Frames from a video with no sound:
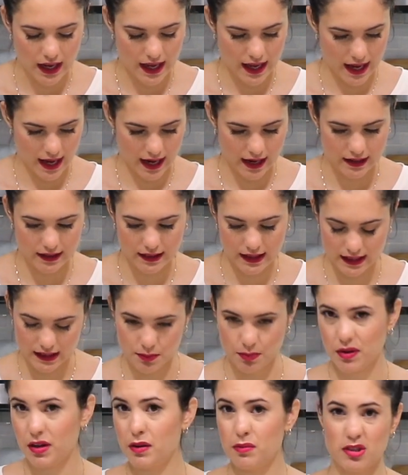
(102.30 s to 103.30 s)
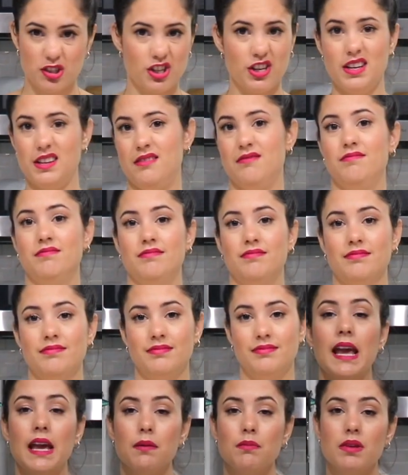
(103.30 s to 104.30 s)
and that's pretty much it.
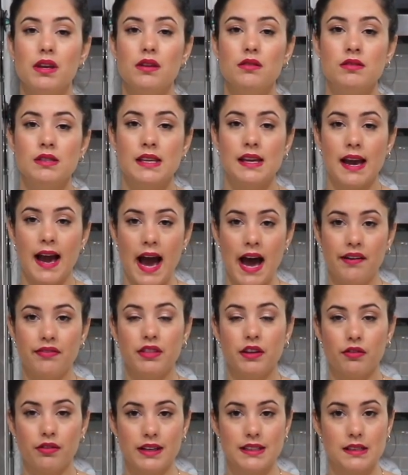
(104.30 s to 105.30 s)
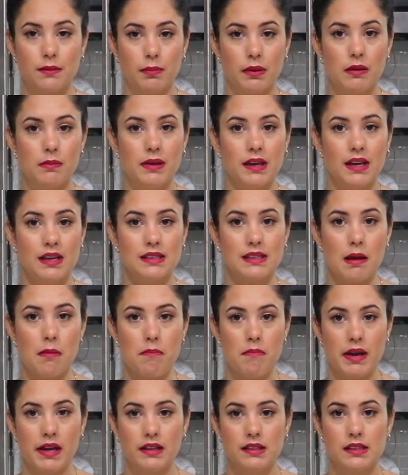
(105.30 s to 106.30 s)
I am using half the recipe because I
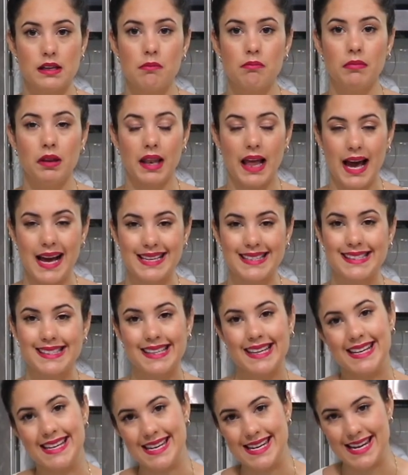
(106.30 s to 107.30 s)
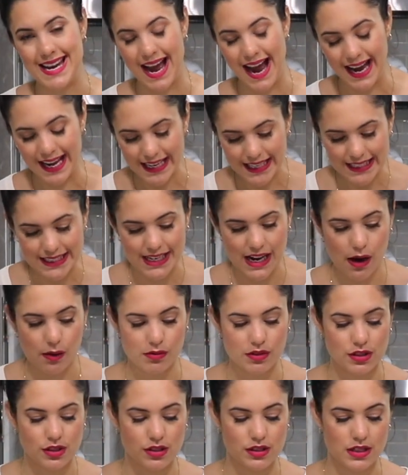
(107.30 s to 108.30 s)
made some last night. I
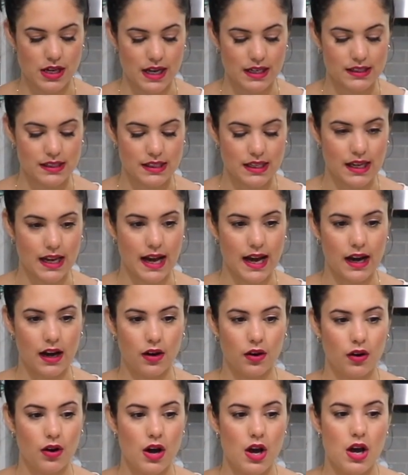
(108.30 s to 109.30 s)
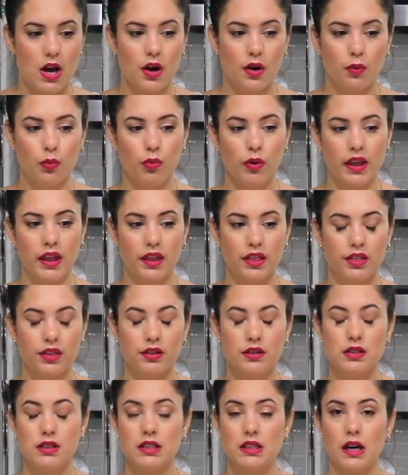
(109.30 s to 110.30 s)
was testing out
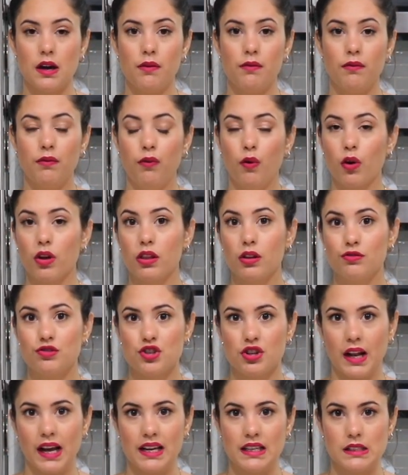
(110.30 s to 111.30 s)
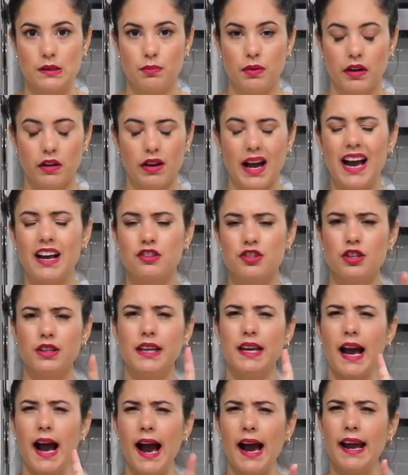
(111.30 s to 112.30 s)
with some 4th of July sprinkles.
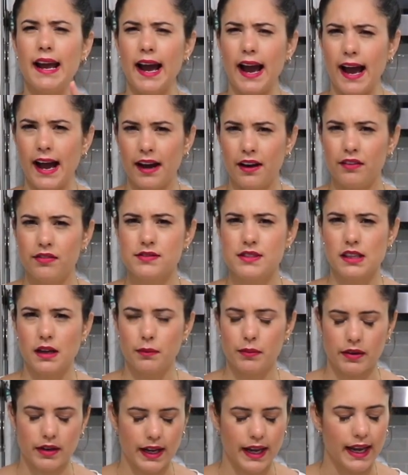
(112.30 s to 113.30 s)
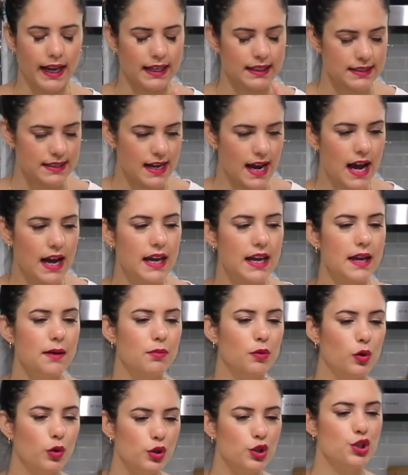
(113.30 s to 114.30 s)
Actually, I have some on hand. I
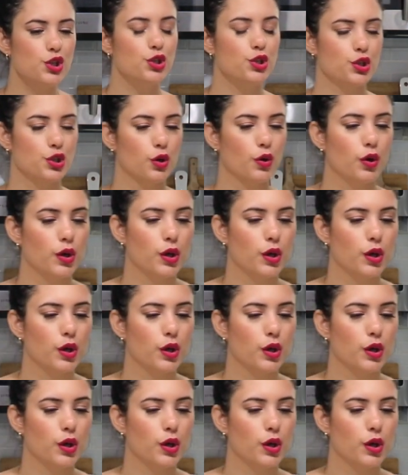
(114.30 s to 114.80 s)
am going to show